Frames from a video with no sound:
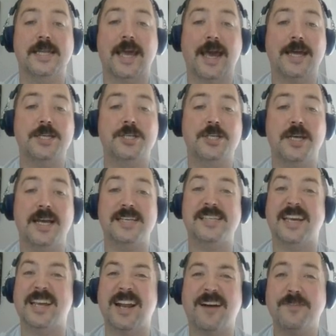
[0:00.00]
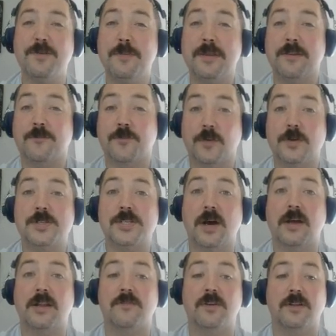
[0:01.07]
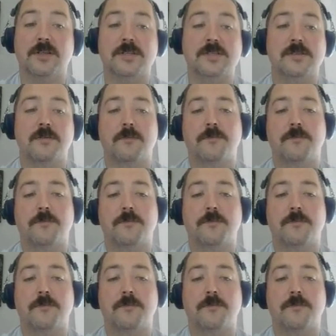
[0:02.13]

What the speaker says: catch, as they can often be the first sign of illness.